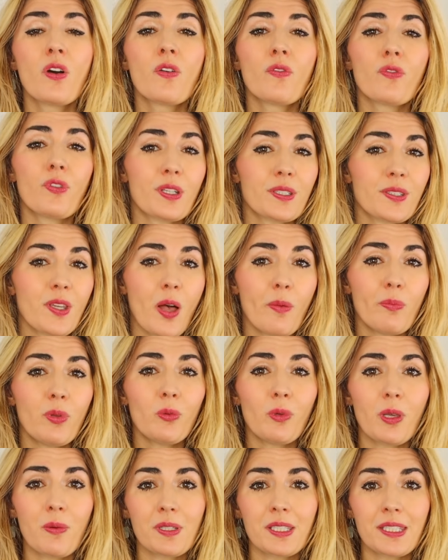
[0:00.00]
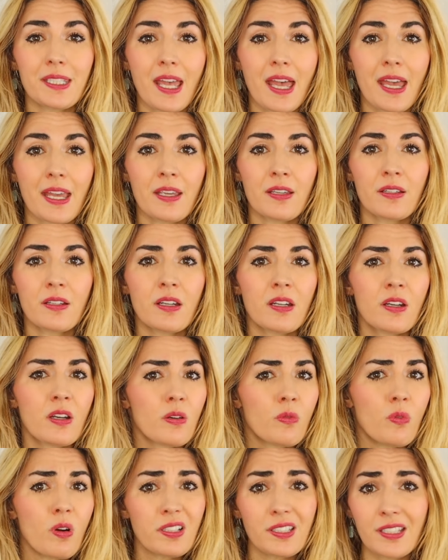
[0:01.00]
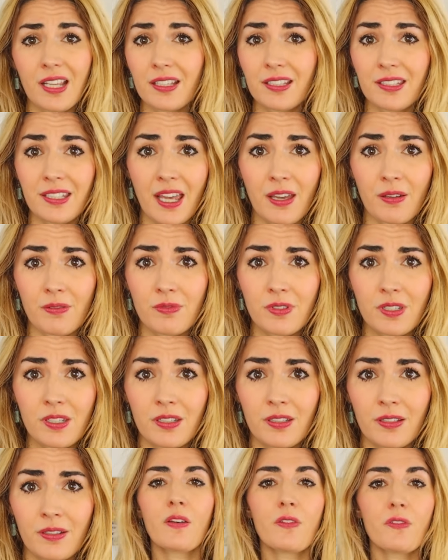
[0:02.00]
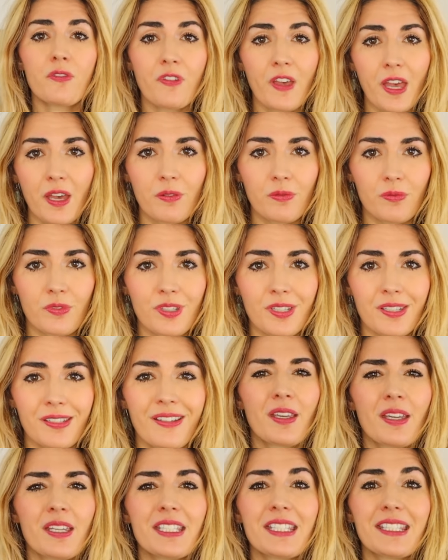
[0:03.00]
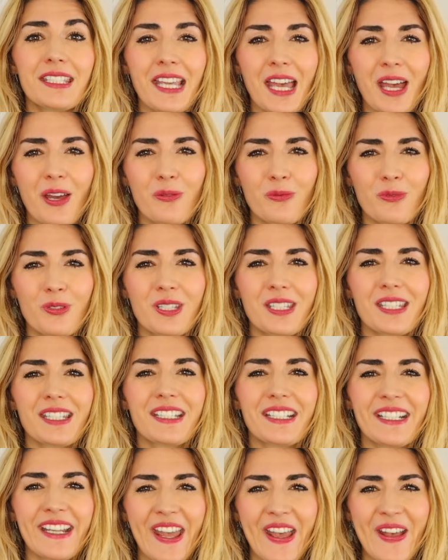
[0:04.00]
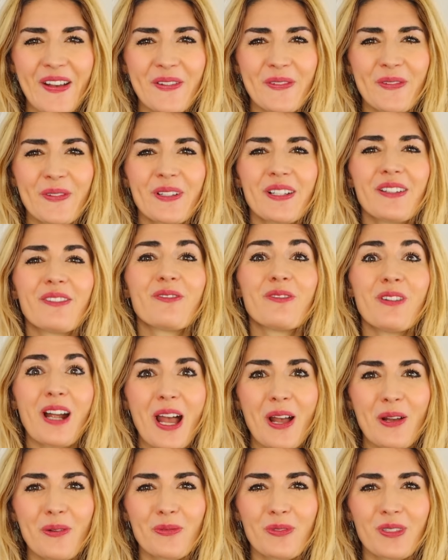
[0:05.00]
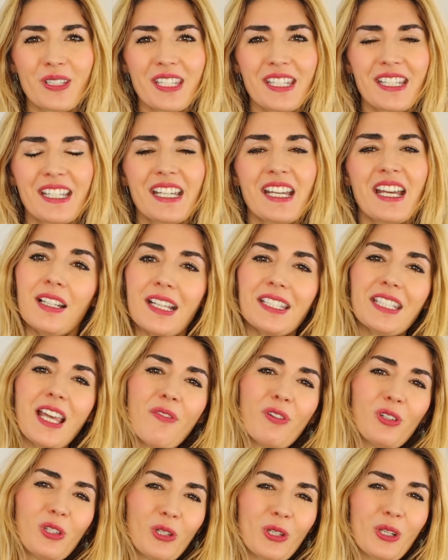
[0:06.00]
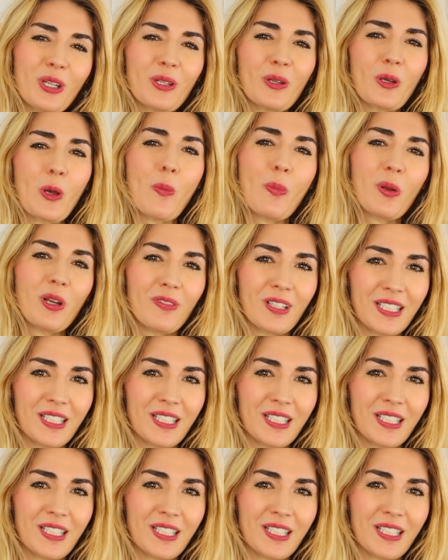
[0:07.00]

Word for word: For example, we would say, What's that sound? Found, sound, now, round, Let's have a look at a couple of